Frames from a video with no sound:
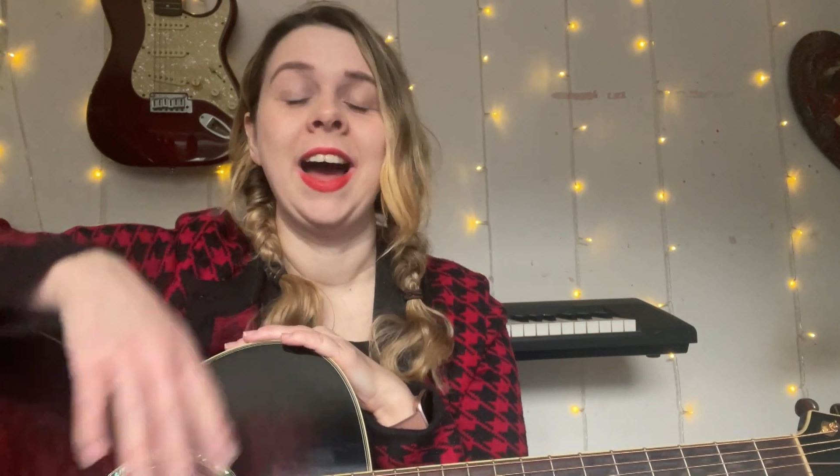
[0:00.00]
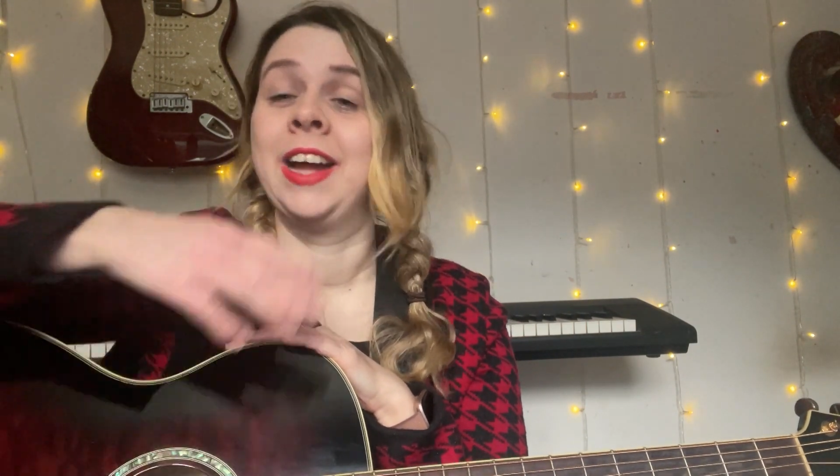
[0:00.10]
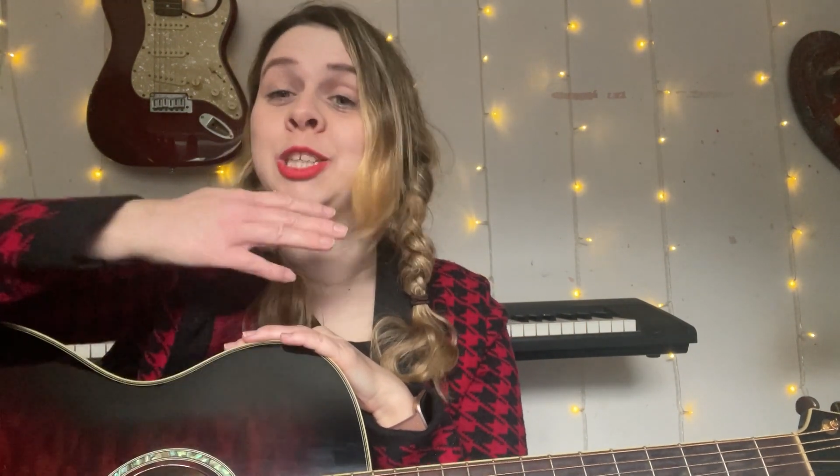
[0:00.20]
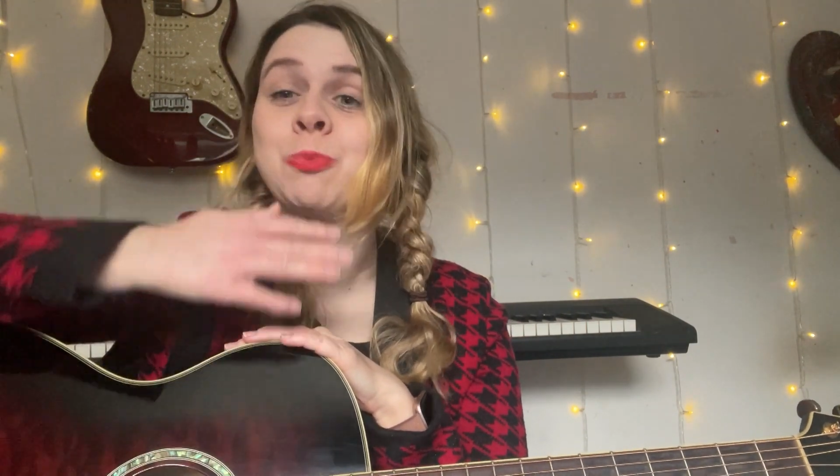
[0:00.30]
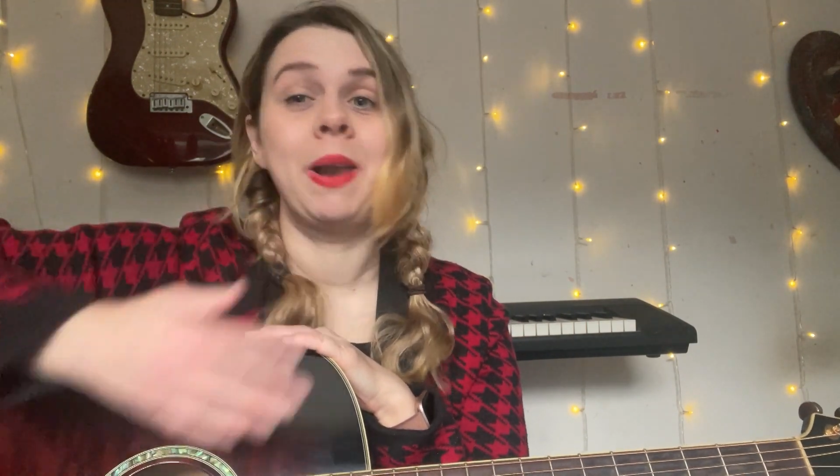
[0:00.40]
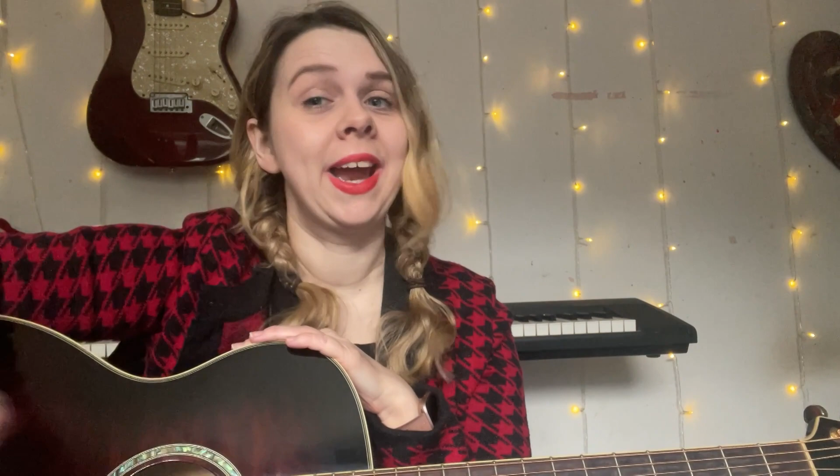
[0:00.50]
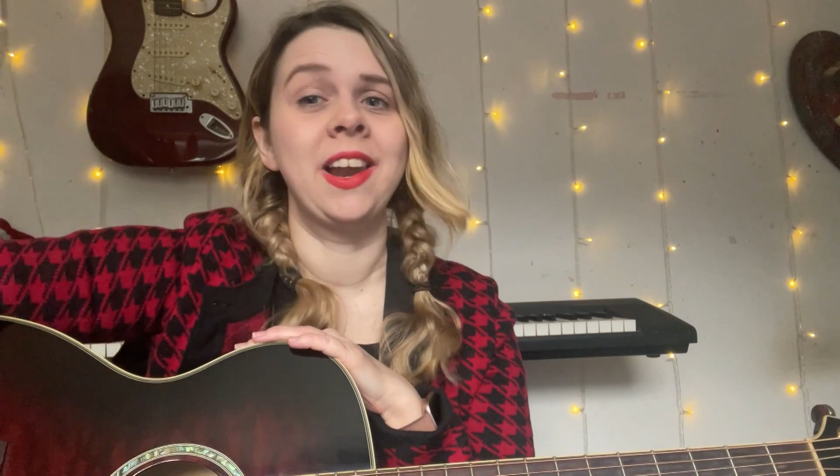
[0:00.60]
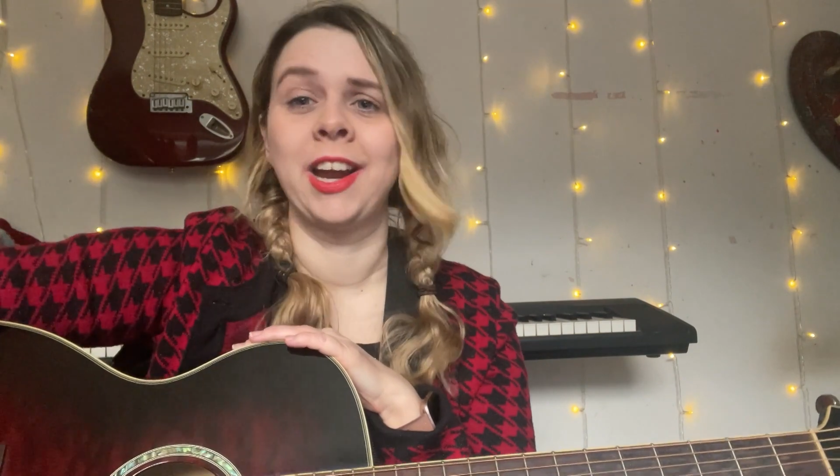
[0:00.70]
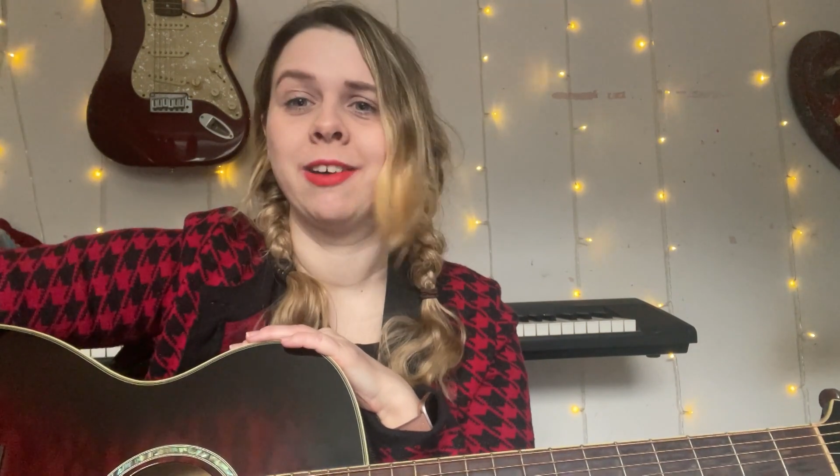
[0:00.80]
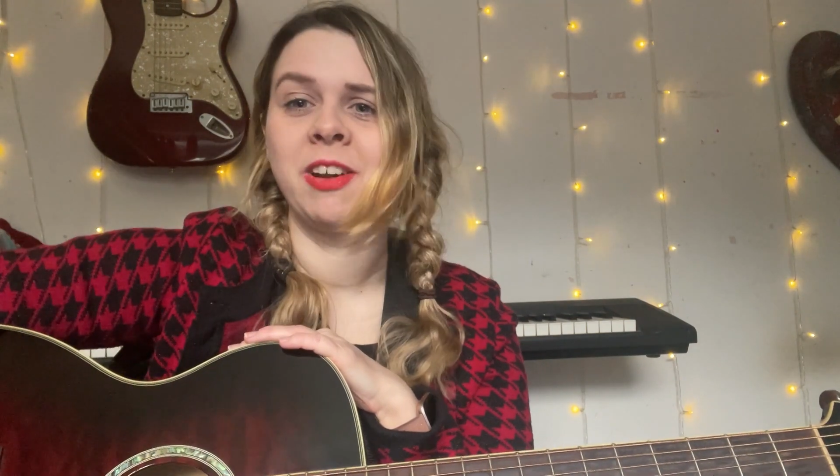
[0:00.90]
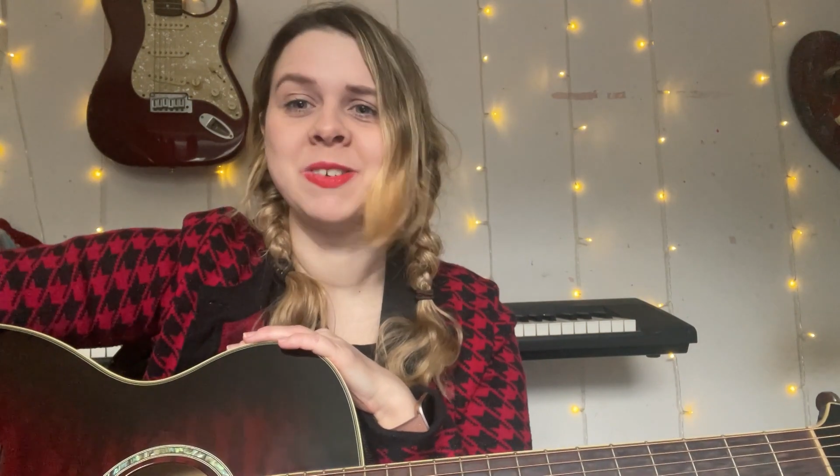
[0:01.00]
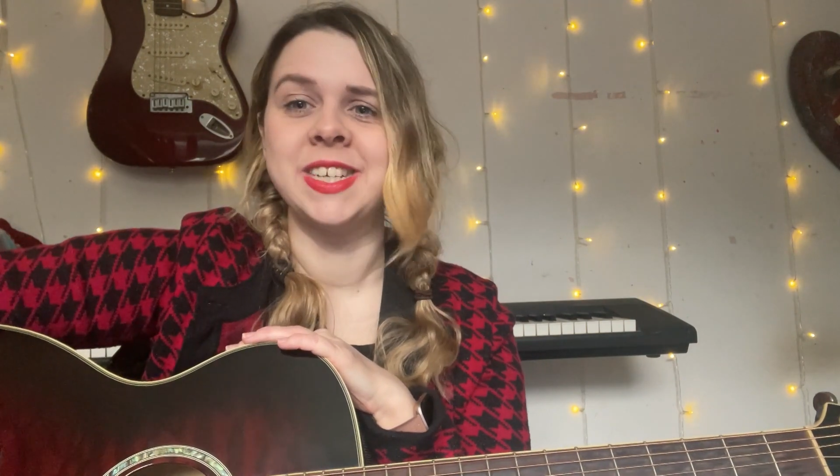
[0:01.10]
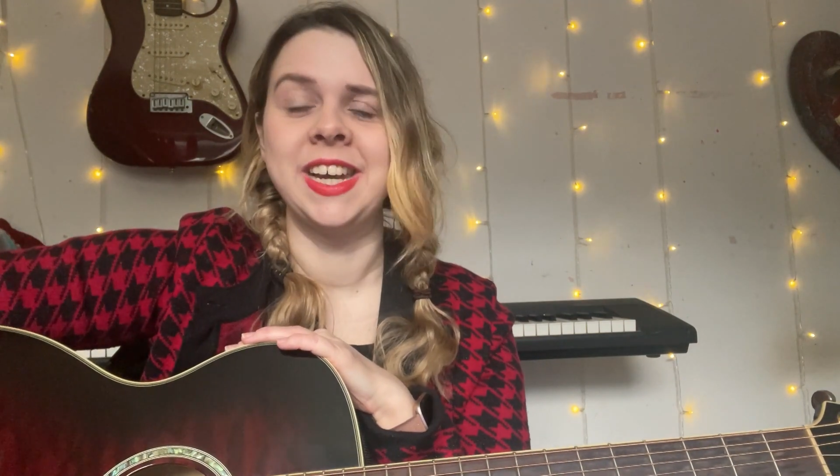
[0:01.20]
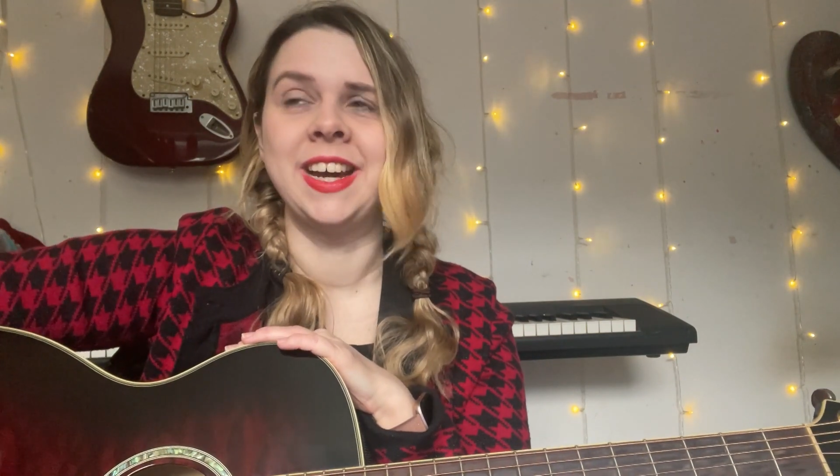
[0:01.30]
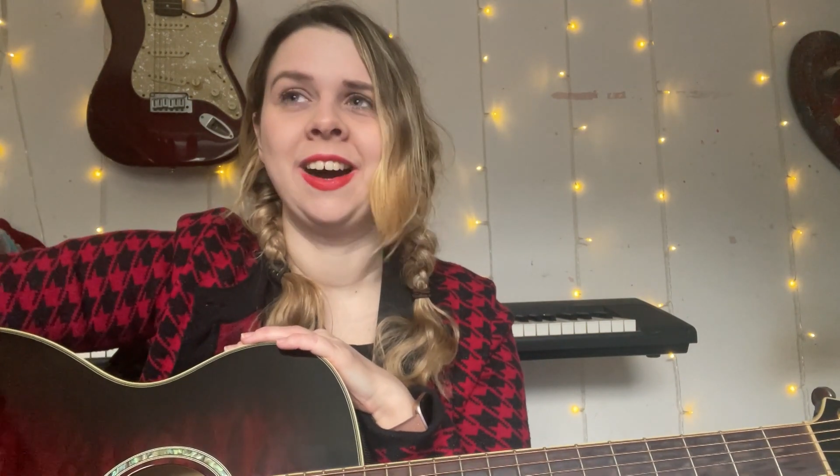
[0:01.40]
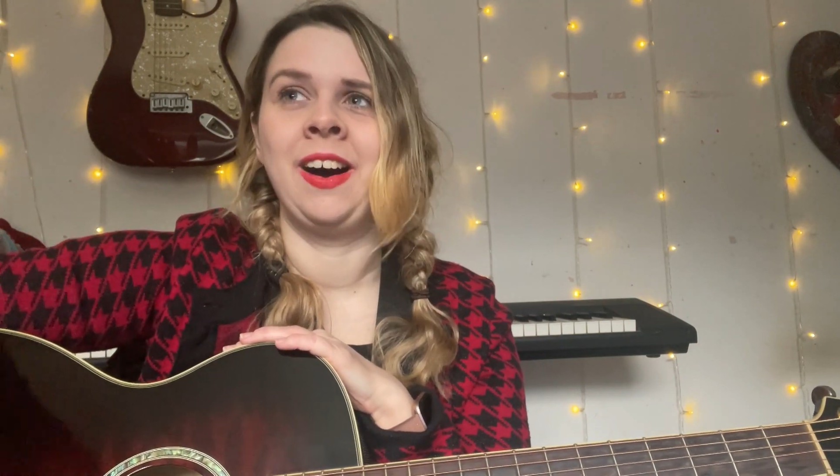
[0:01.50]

and just play it like I wrote it.